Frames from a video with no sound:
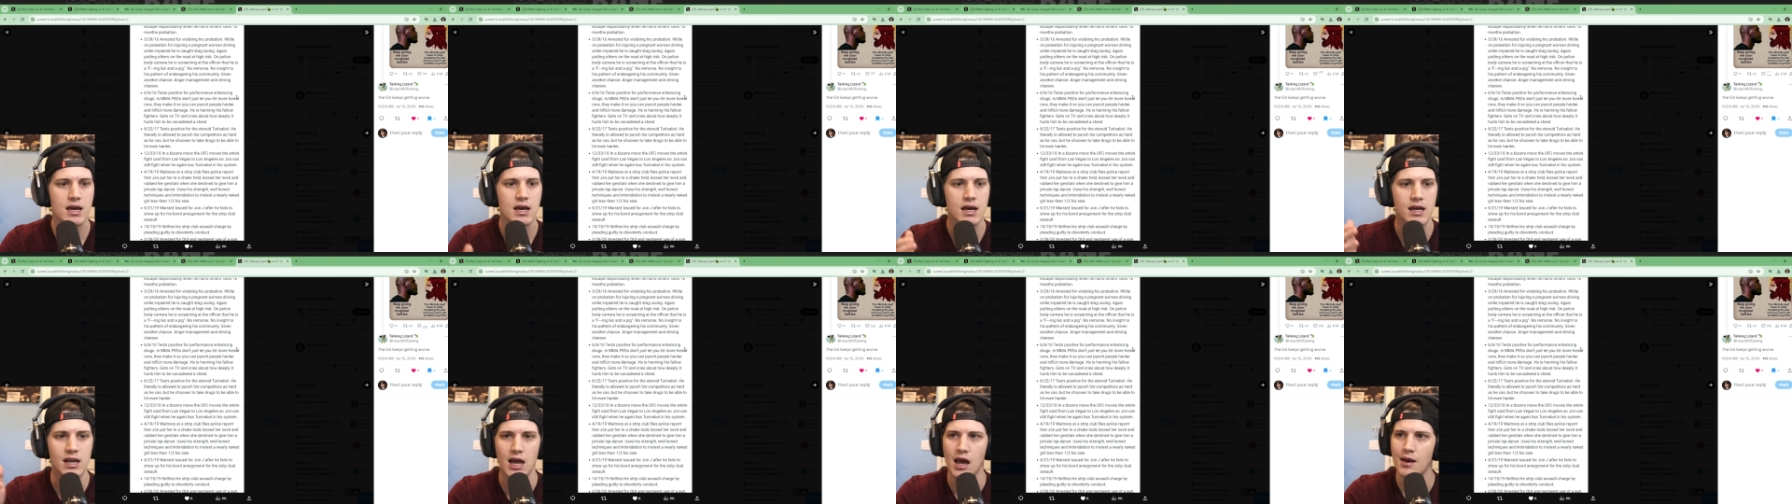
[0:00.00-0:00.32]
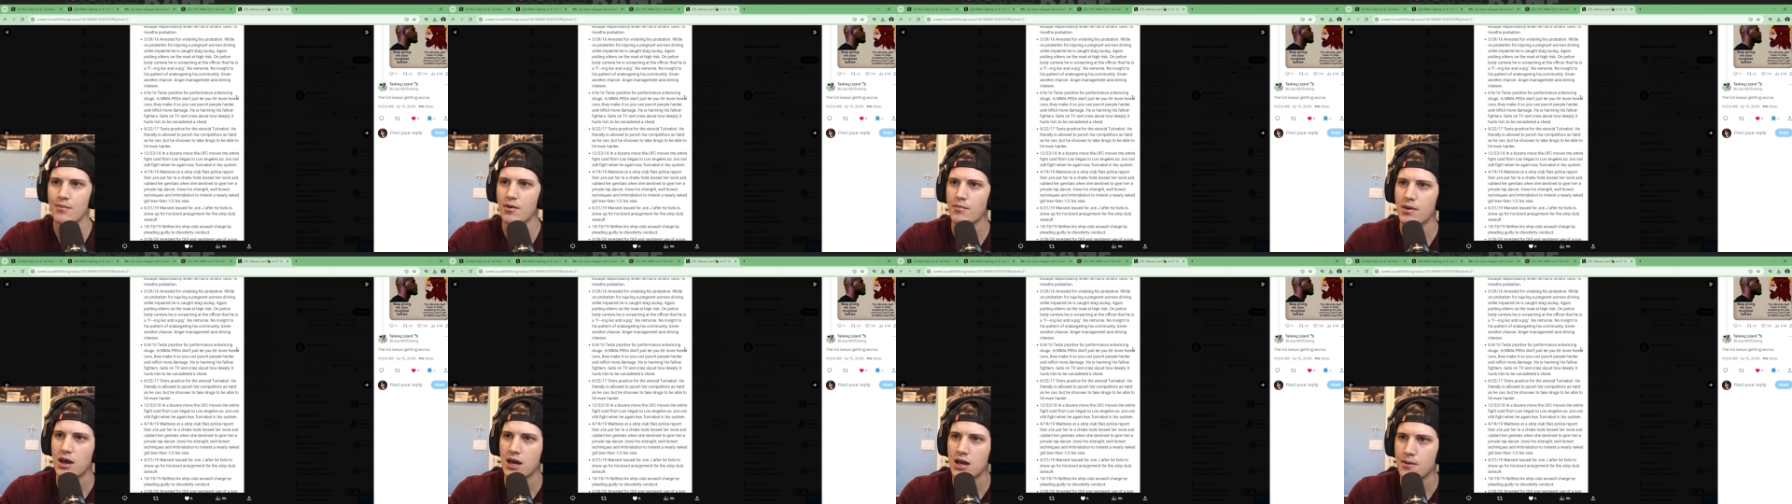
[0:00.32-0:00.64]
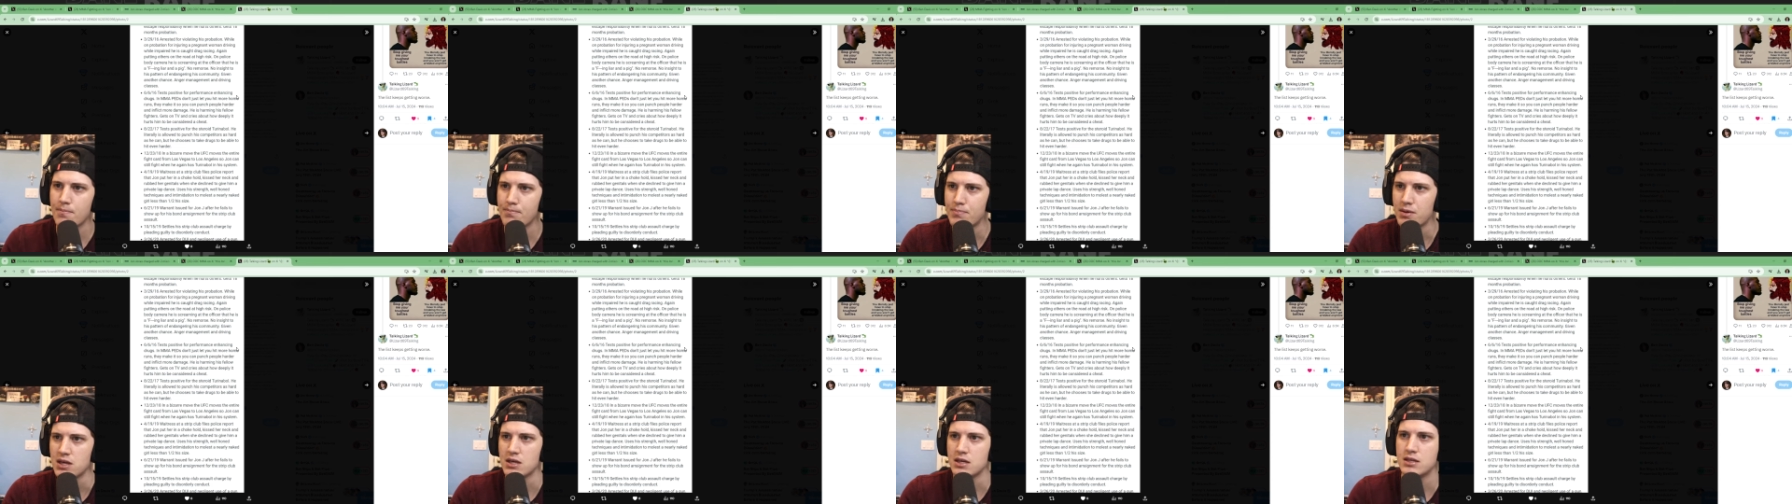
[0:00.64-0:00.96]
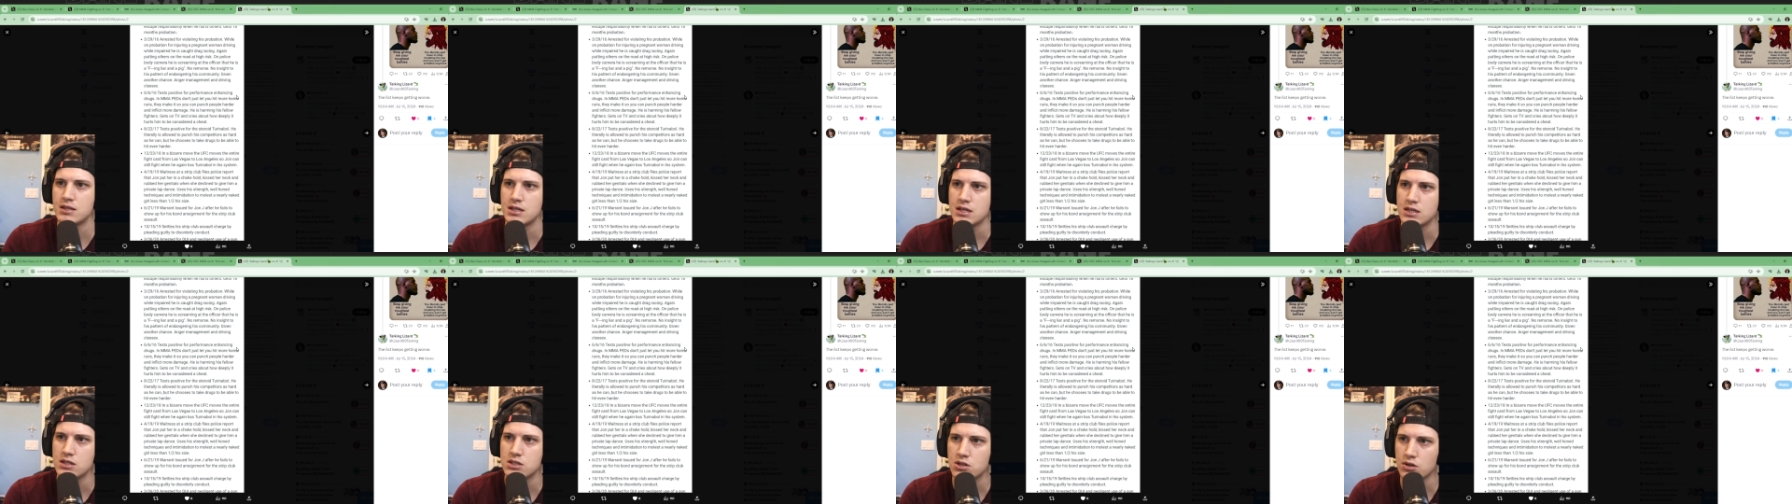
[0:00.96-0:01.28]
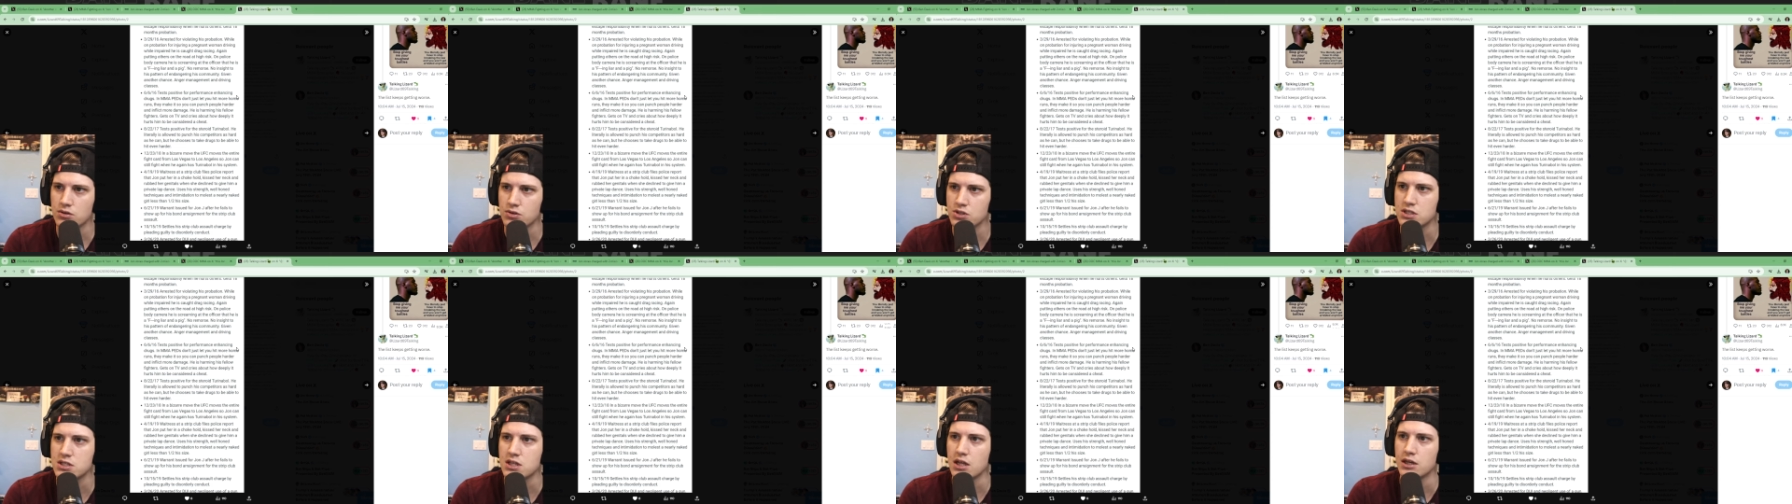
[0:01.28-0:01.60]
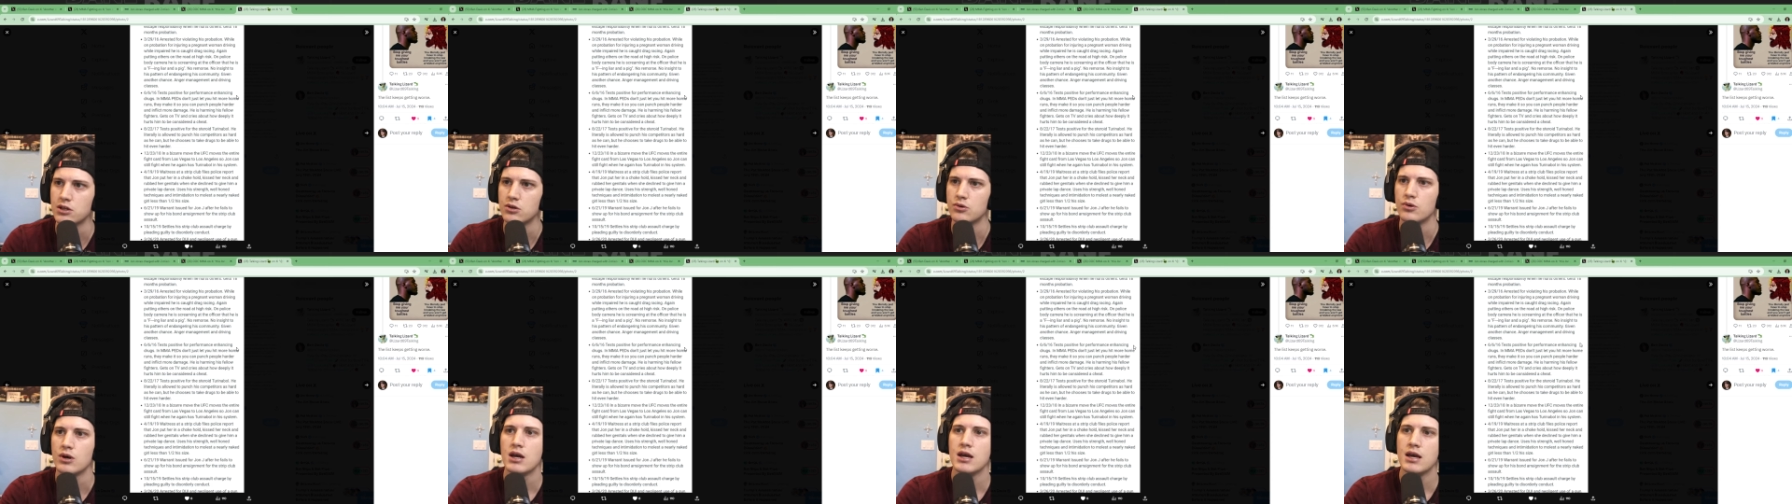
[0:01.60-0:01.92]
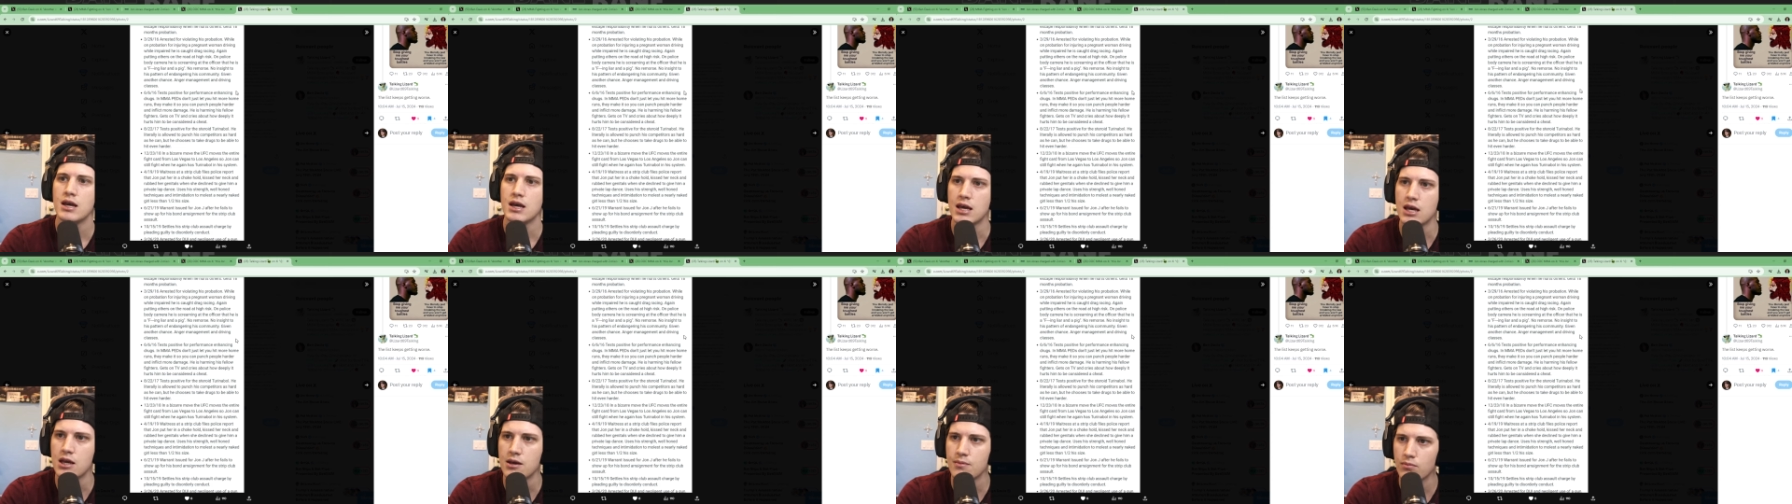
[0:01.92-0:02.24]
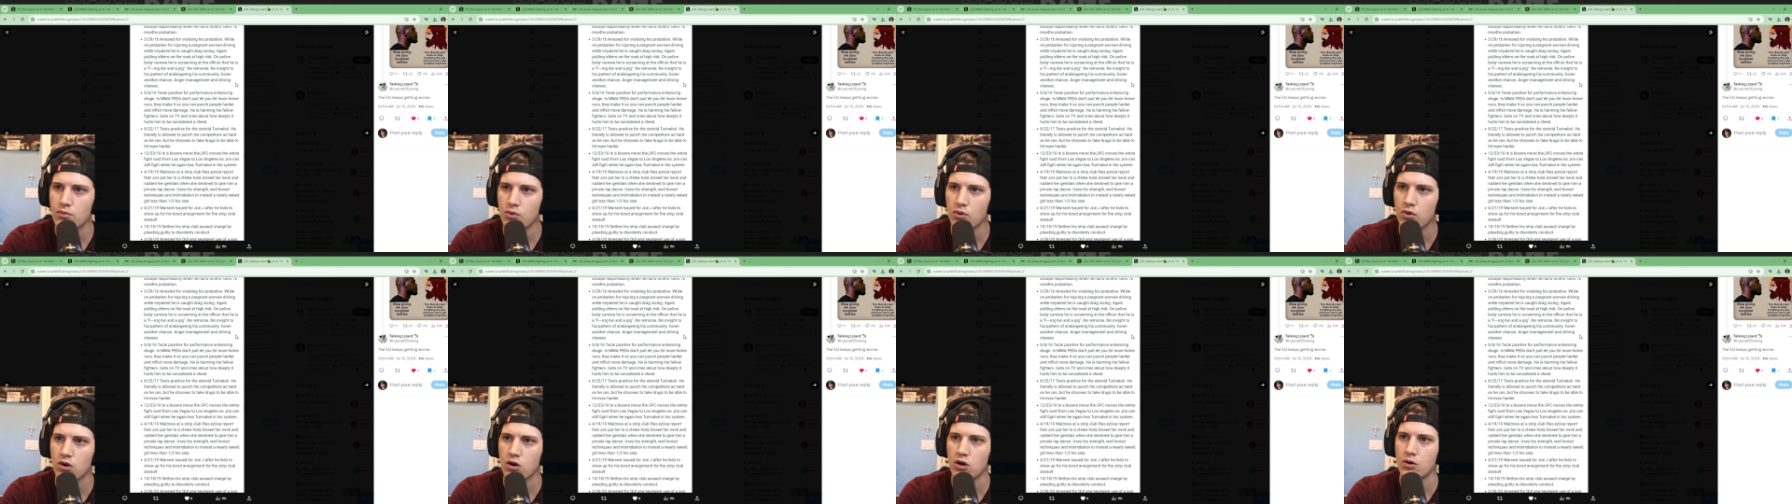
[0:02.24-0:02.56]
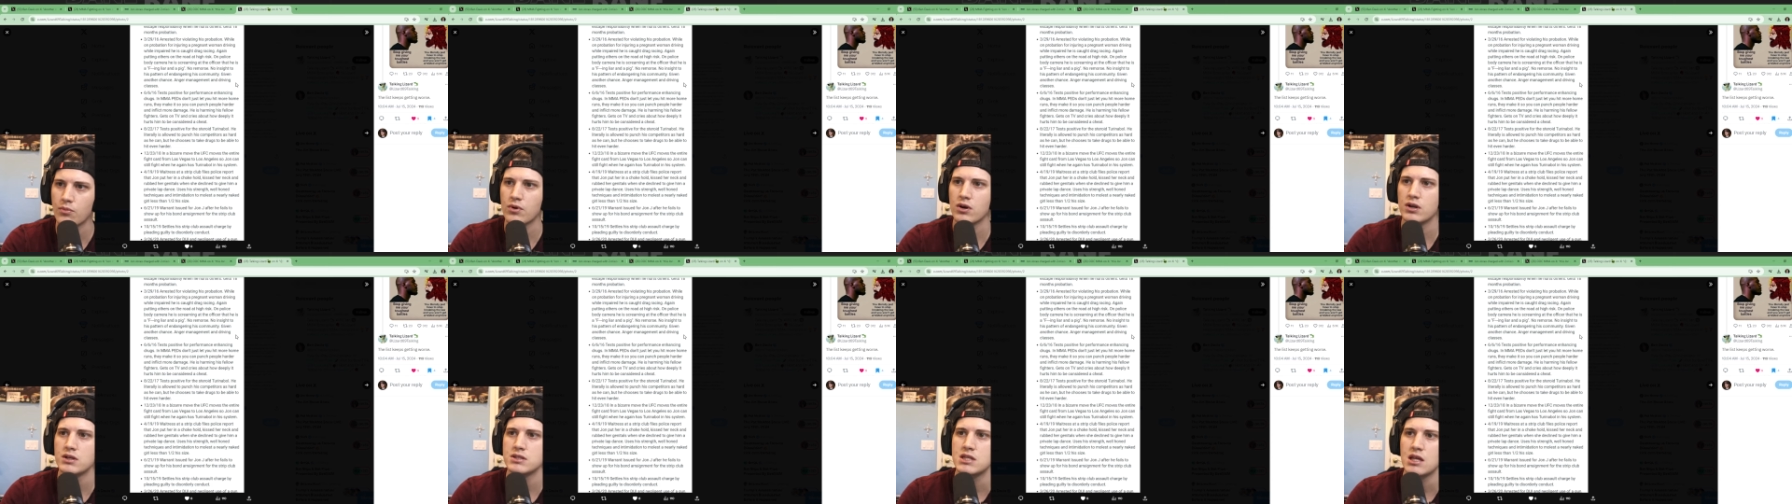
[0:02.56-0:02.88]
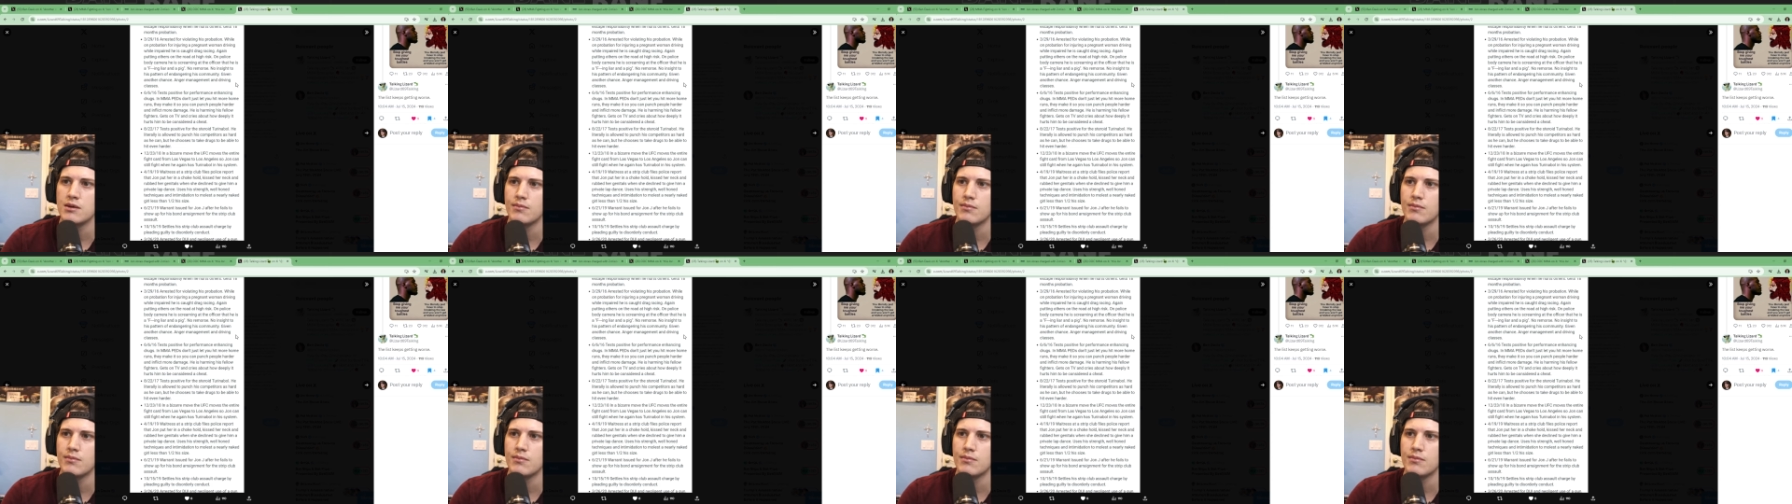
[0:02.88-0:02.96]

In MMA, PEDs don't just let you hit more home runs.